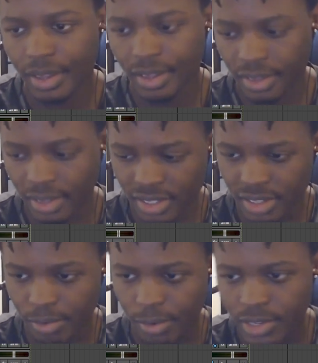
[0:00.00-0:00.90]
That's the
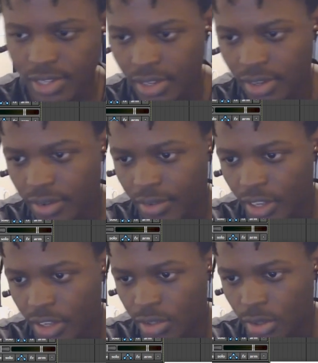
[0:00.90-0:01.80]
first thing.
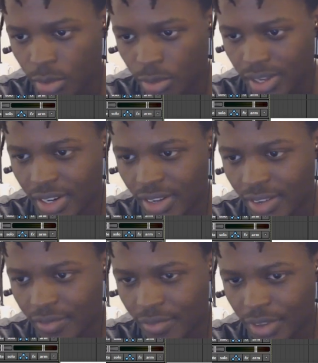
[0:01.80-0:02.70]
So we're gonna,
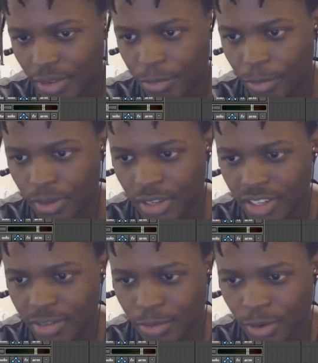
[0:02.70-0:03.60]
for this
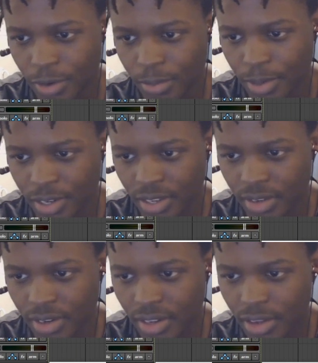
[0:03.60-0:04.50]
vocal
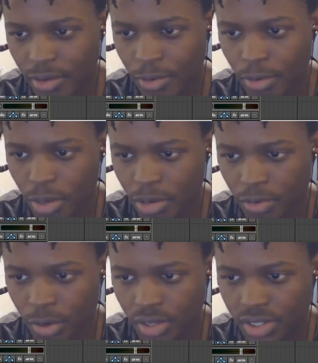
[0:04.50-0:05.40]
particularly, for my
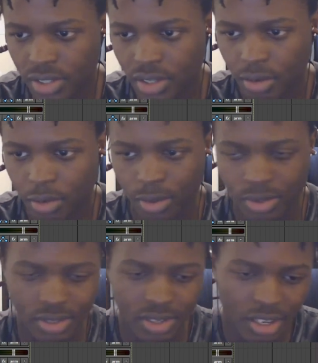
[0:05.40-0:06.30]
voice,
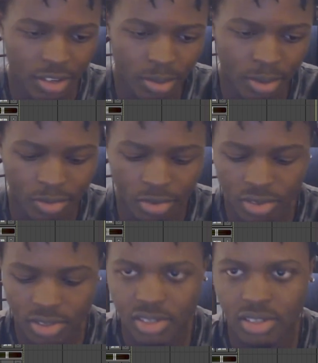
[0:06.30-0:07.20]
because I know my
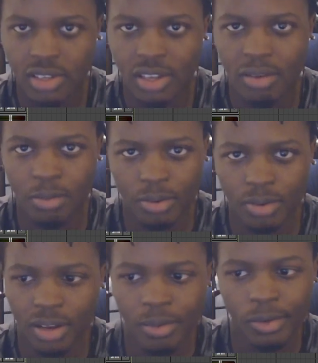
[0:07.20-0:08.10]
voice,
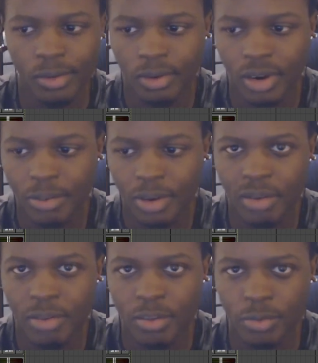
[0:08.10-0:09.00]
I'm a rapper, I
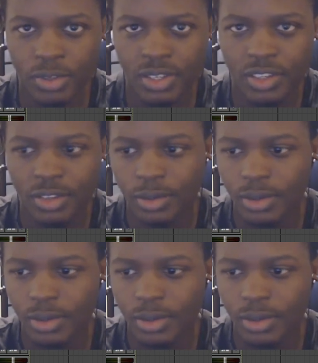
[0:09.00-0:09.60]
make music too.